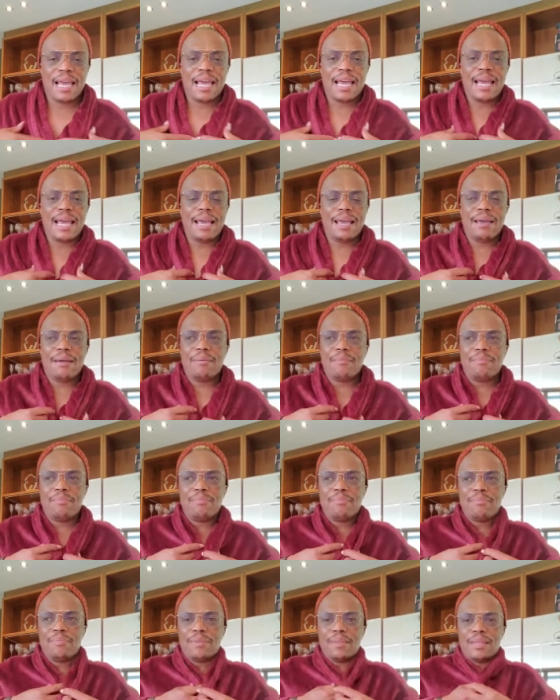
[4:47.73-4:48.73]

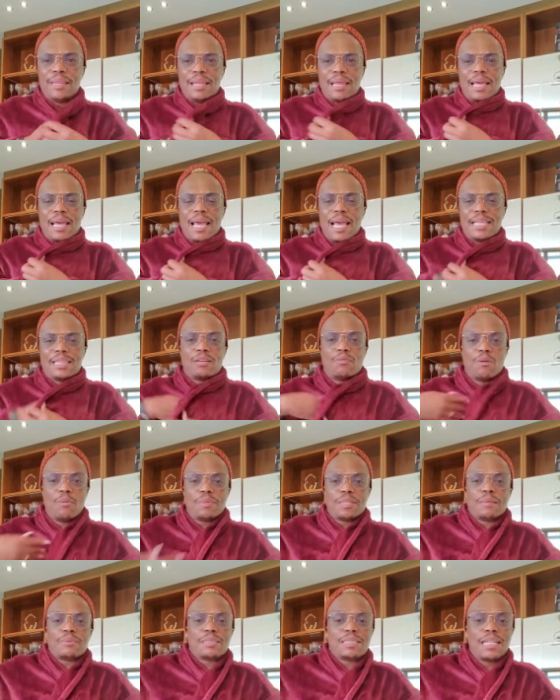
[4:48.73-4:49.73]
Um, at the
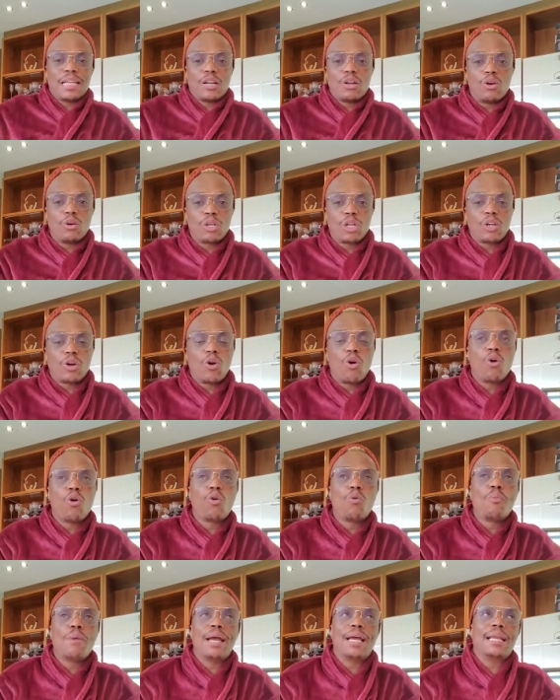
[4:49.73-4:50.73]
moment, I'm still alone at
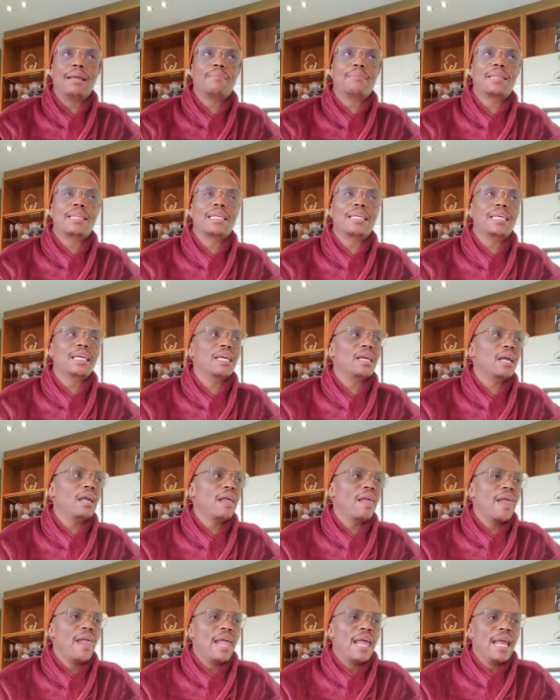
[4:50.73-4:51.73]
home and I'm thinking,
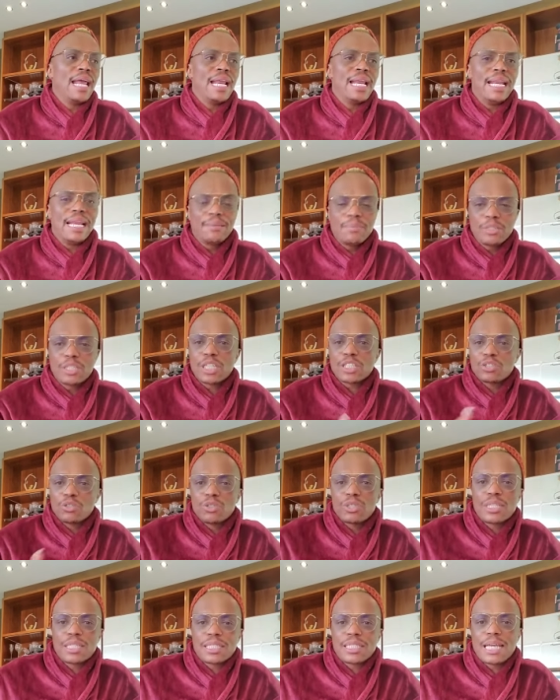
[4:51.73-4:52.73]
let me just
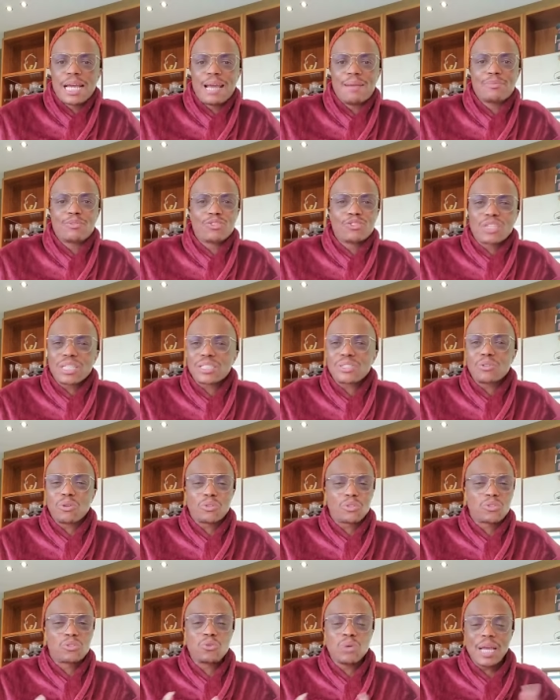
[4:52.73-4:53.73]
use this time to just
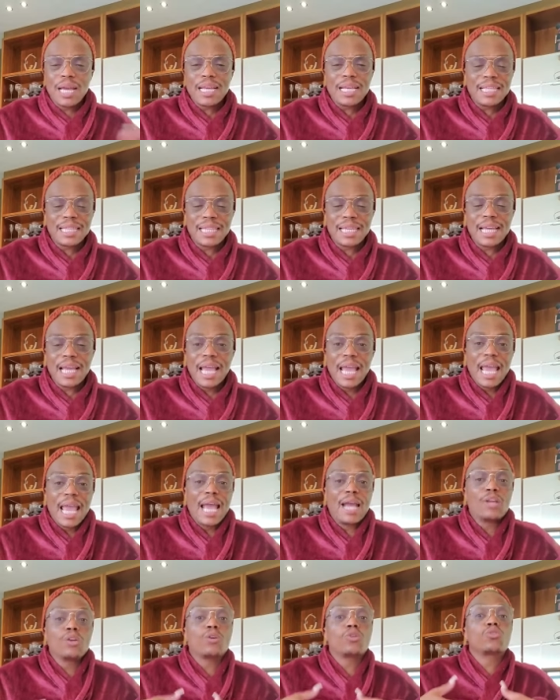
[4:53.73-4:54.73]
not do anything
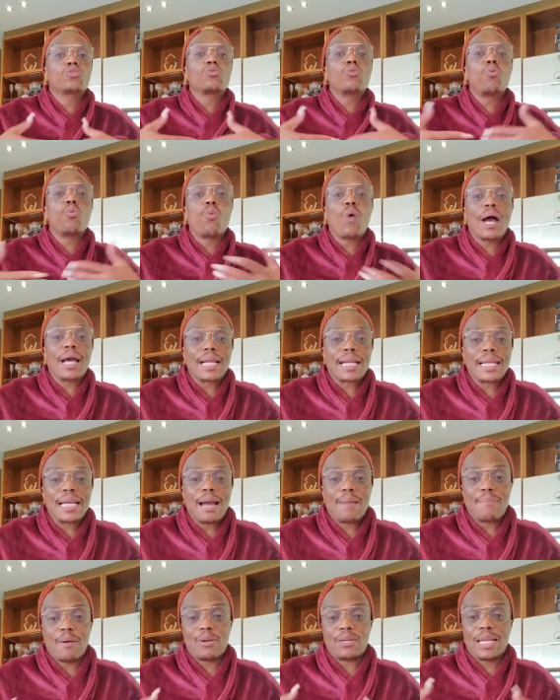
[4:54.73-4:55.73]
and not to worry
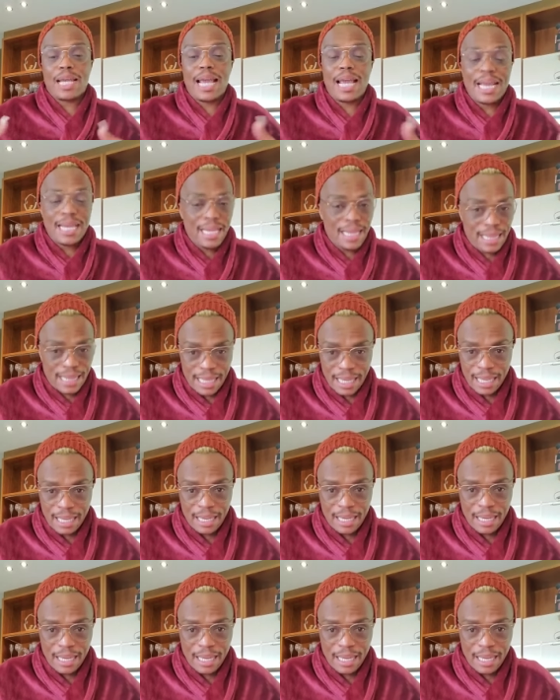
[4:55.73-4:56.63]
about anything.